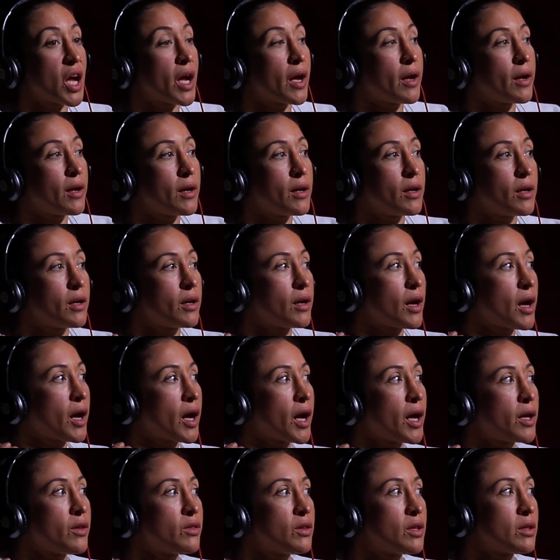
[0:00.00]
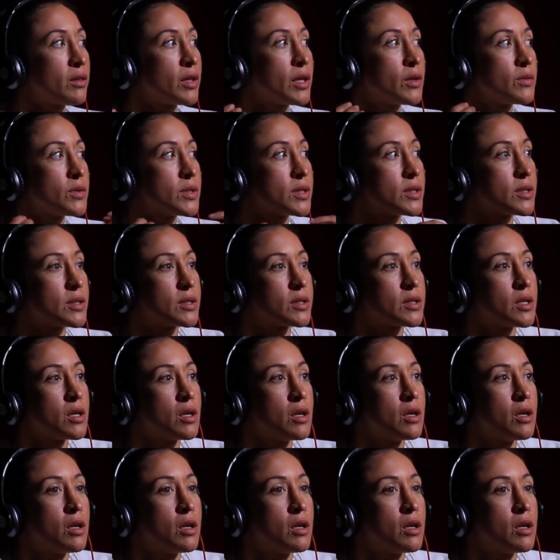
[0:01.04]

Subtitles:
I think that was